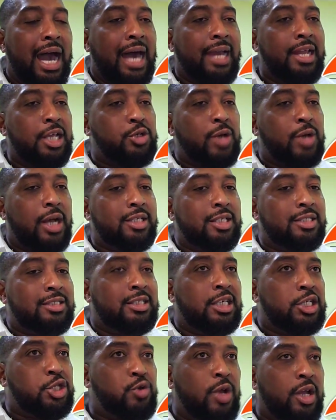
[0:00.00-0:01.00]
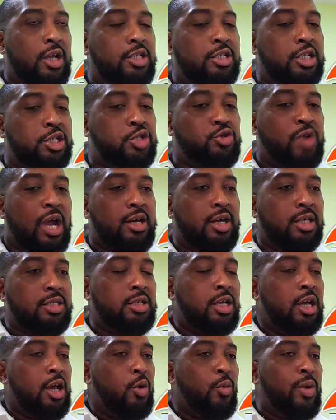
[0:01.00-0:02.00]
Are they trying to distract
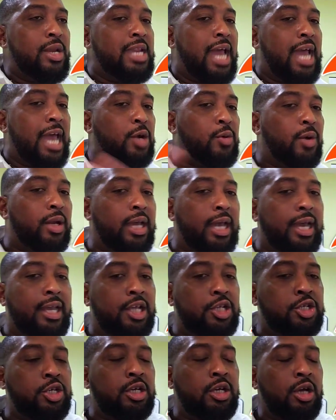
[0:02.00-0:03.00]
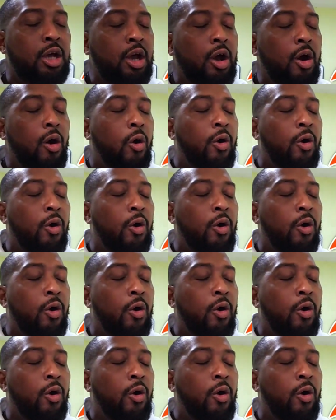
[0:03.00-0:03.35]
us with Nikon Energy?